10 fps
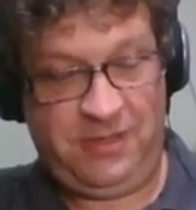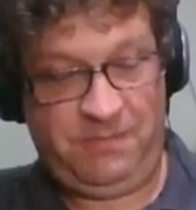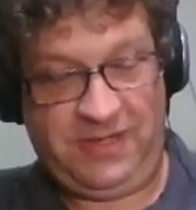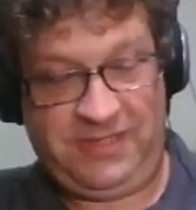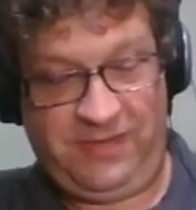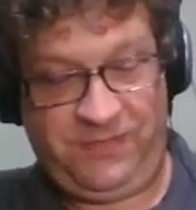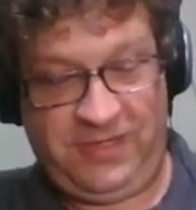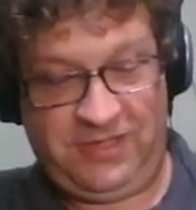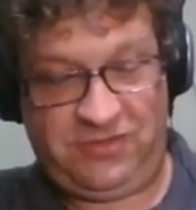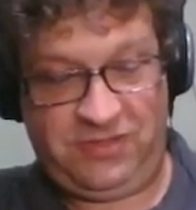By
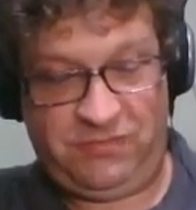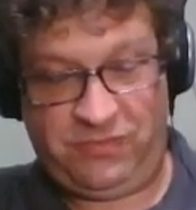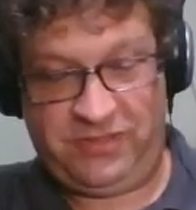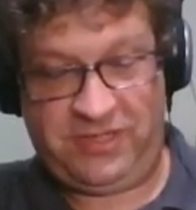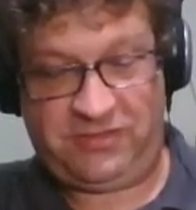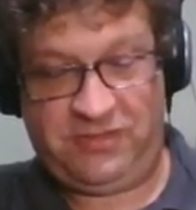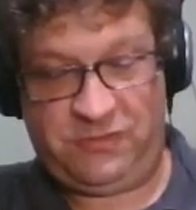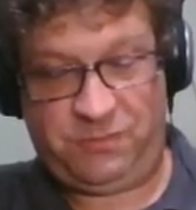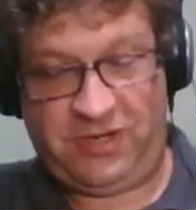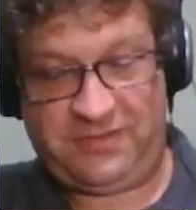definition,
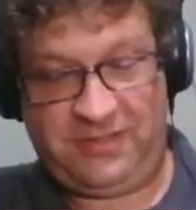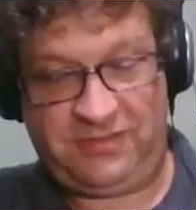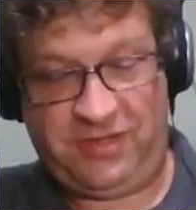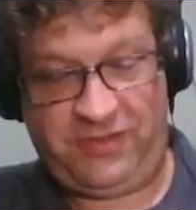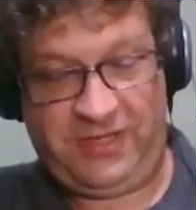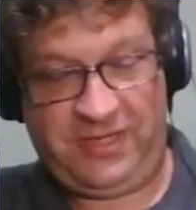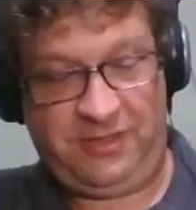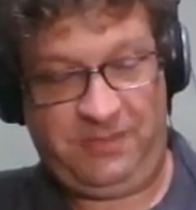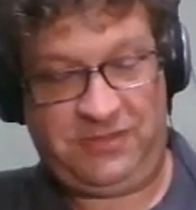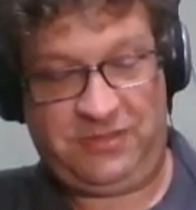reductions process all the
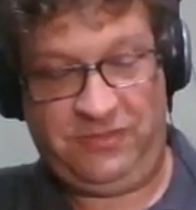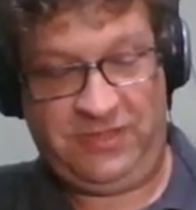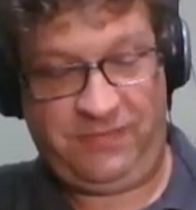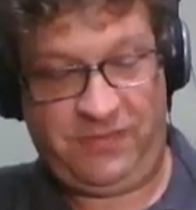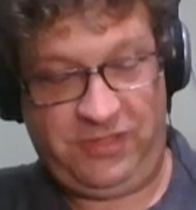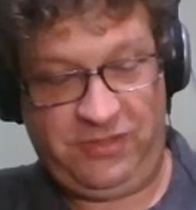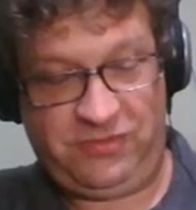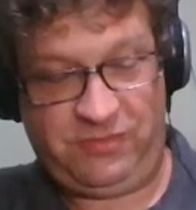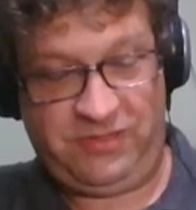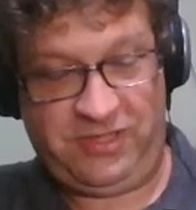elements, so never
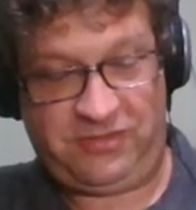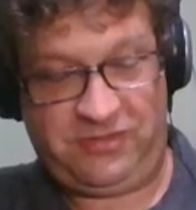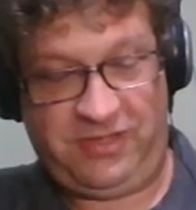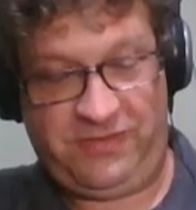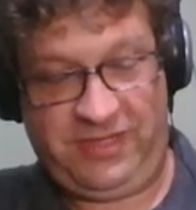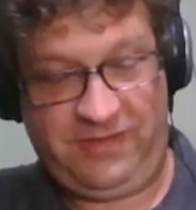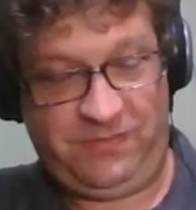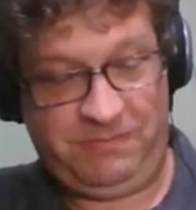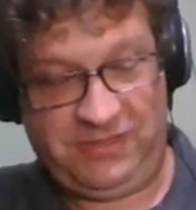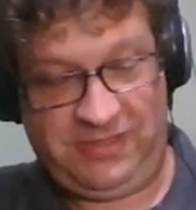use a reduction on the
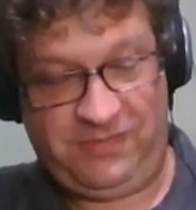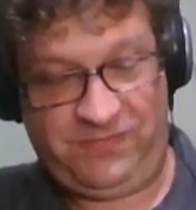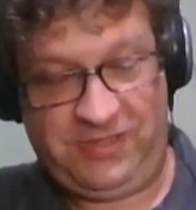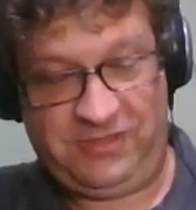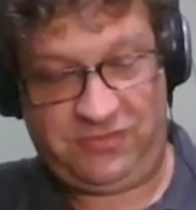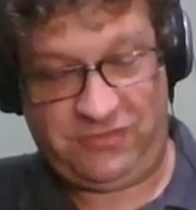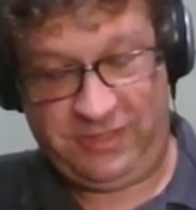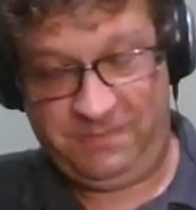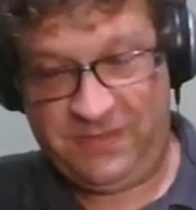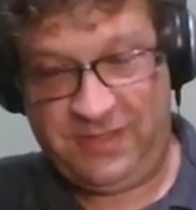infinite
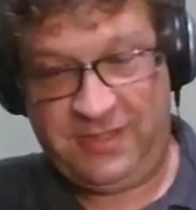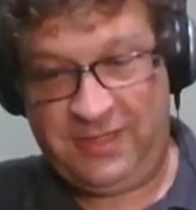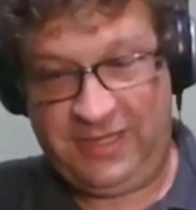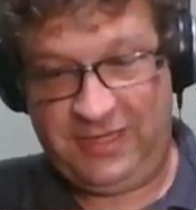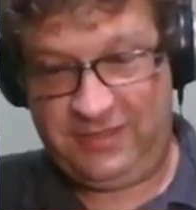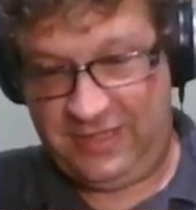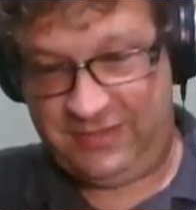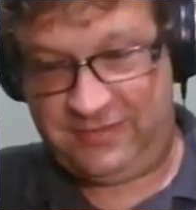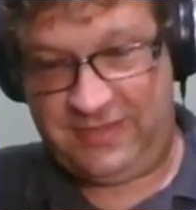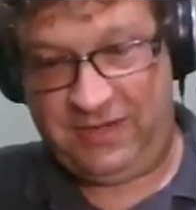stream. And
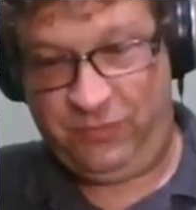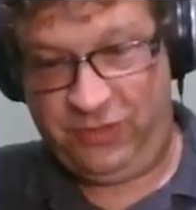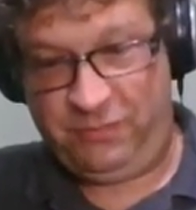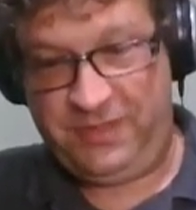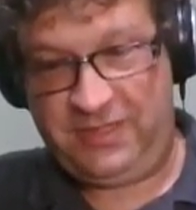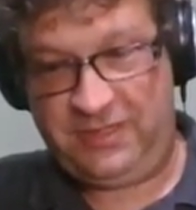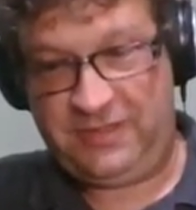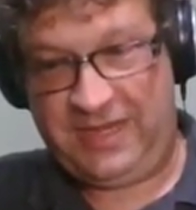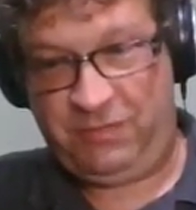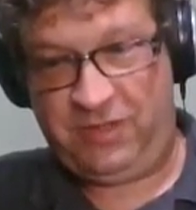yes, that will
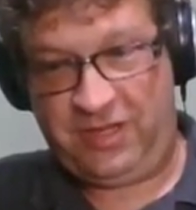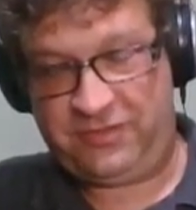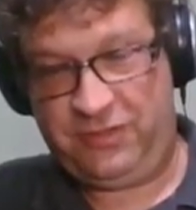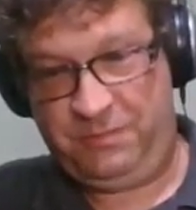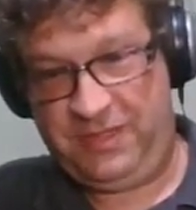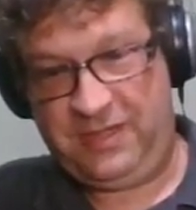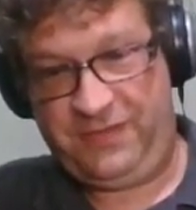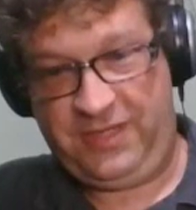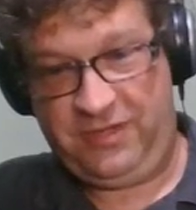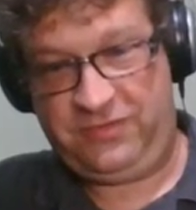also be
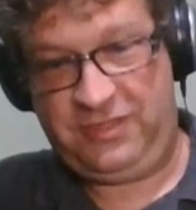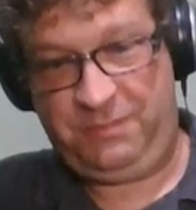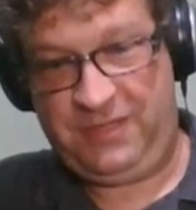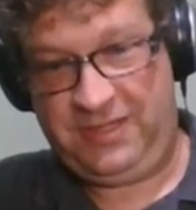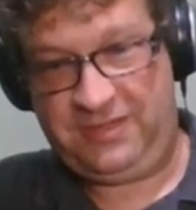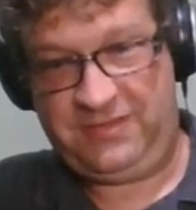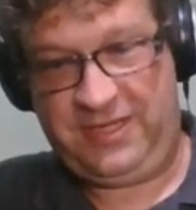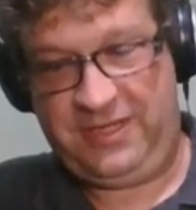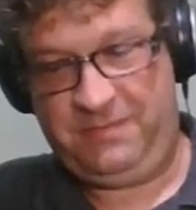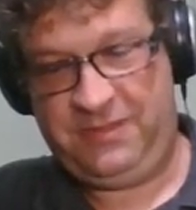on the OCP
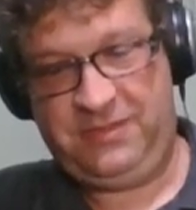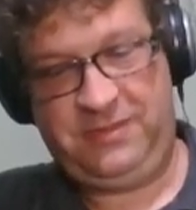exam.